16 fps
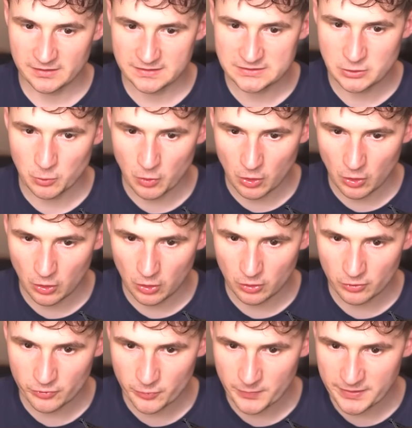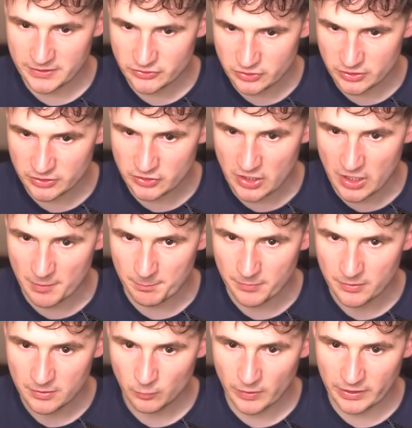let's go all the way to the
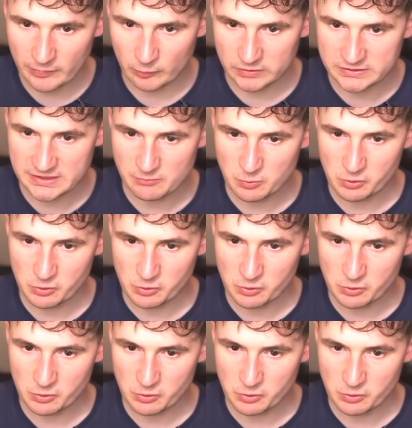top. Wait, what's that?